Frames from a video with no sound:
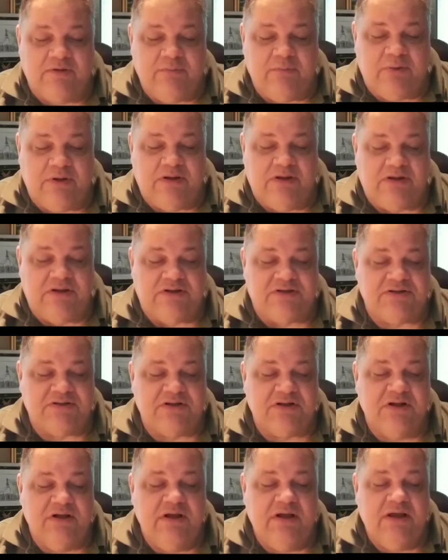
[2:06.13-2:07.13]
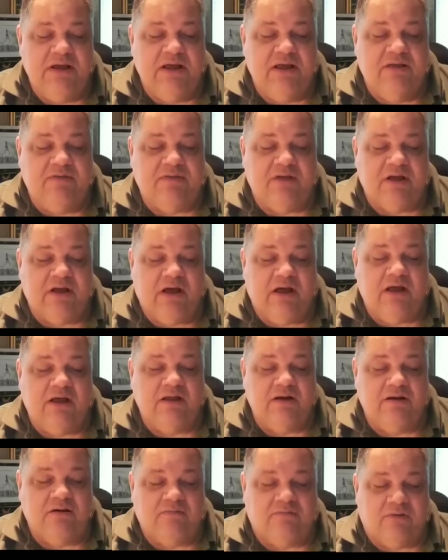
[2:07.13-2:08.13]
in peace, and the
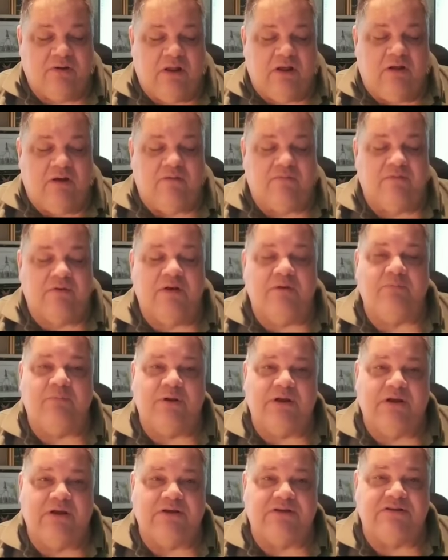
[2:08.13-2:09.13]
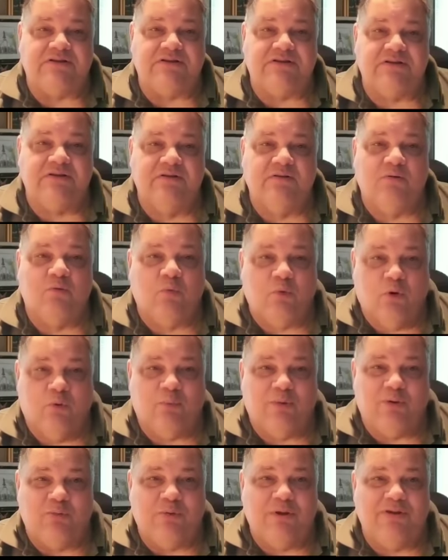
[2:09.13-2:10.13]
God of love and peace will
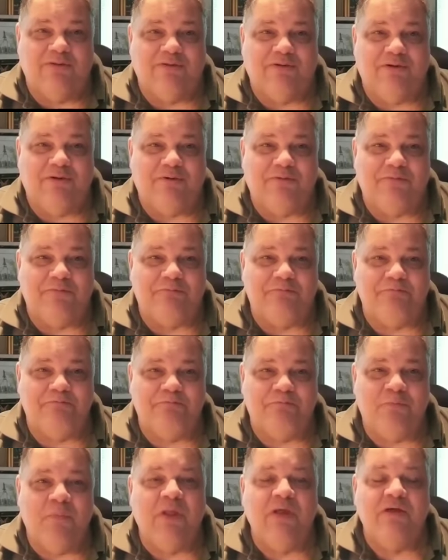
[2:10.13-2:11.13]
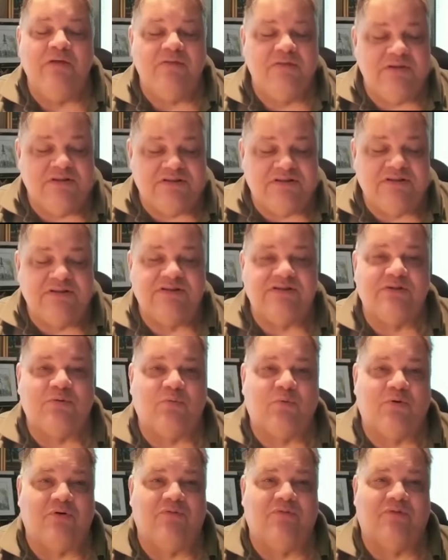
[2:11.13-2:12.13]
be with you. This is the
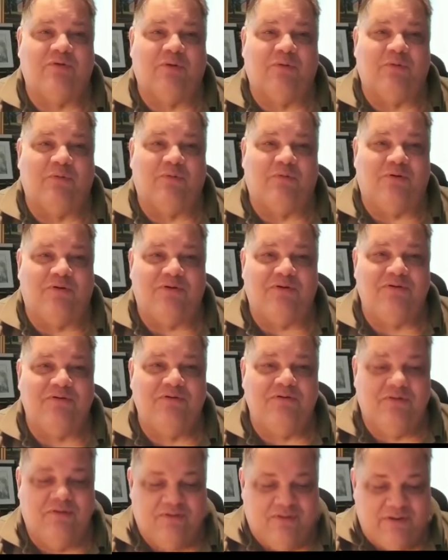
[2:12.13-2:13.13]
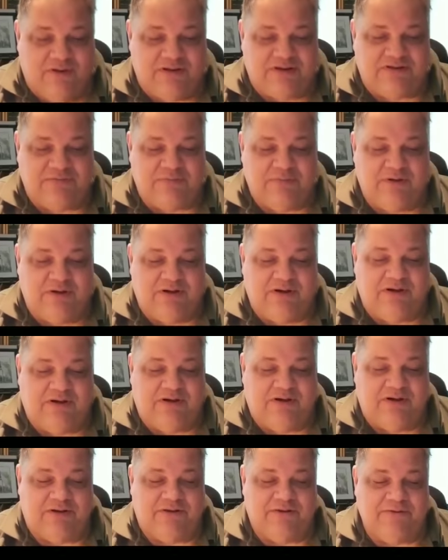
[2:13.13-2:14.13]
word of the Lord. Thanks be to
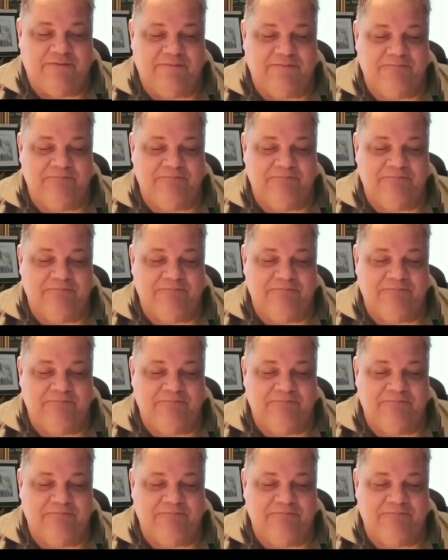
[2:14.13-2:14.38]
God.